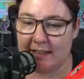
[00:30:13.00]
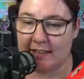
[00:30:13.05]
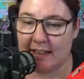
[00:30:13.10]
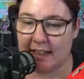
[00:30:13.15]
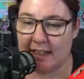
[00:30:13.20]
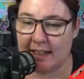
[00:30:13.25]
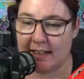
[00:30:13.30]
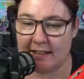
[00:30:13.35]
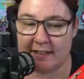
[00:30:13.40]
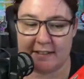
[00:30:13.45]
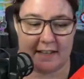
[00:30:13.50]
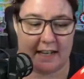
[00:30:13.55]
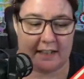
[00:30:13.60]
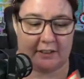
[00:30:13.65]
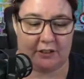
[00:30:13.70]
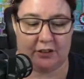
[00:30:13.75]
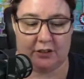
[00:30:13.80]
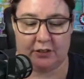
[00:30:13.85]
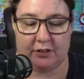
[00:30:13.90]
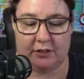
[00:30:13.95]
in a
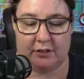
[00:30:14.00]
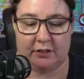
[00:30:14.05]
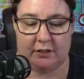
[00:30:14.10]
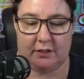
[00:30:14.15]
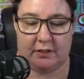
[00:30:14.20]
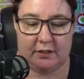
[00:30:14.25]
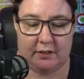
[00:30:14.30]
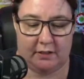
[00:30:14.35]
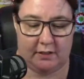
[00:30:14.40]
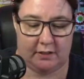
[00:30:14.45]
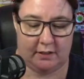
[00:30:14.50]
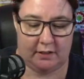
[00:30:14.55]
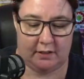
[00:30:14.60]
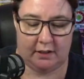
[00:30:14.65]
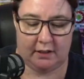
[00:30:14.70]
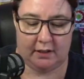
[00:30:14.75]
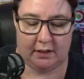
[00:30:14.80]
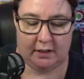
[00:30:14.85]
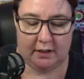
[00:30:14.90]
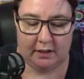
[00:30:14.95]
satchel.
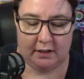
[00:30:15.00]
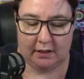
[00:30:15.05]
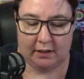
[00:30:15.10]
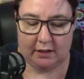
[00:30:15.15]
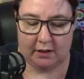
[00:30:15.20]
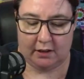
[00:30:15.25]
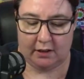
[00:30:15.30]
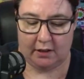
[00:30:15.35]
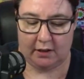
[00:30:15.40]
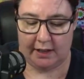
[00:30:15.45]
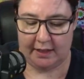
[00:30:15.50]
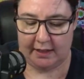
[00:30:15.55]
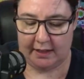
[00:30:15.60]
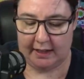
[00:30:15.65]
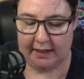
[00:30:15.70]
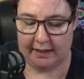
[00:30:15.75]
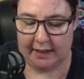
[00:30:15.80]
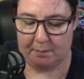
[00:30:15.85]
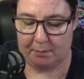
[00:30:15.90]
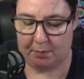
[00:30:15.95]
I
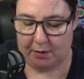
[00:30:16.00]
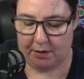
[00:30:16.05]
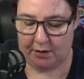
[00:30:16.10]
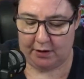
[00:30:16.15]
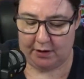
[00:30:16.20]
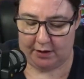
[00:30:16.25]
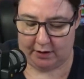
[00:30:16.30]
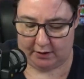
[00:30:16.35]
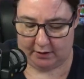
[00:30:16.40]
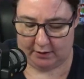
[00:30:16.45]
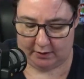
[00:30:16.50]
think they're broken.